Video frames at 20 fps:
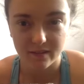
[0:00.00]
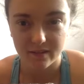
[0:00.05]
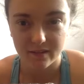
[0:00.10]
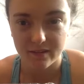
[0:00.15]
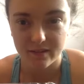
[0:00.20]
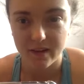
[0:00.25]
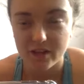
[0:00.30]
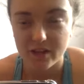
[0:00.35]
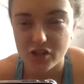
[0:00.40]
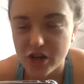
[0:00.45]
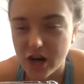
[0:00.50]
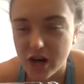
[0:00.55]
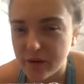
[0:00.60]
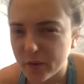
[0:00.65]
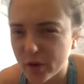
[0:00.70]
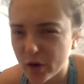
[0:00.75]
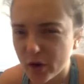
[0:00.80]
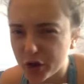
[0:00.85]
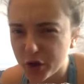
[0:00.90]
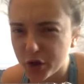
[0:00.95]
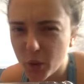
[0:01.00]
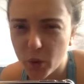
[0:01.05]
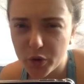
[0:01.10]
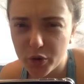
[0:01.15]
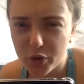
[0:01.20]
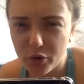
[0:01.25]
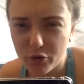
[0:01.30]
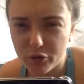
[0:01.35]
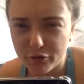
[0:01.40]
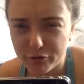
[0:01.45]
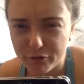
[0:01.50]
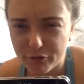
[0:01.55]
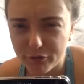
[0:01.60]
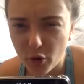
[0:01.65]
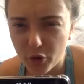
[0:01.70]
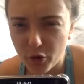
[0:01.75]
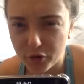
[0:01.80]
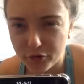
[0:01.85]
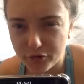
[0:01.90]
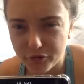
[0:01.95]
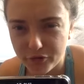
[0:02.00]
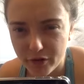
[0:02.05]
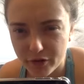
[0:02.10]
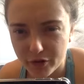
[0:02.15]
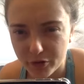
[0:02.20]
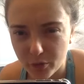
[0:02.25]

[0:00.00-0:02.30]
Nice. Jamie, are you on your fourth or fifth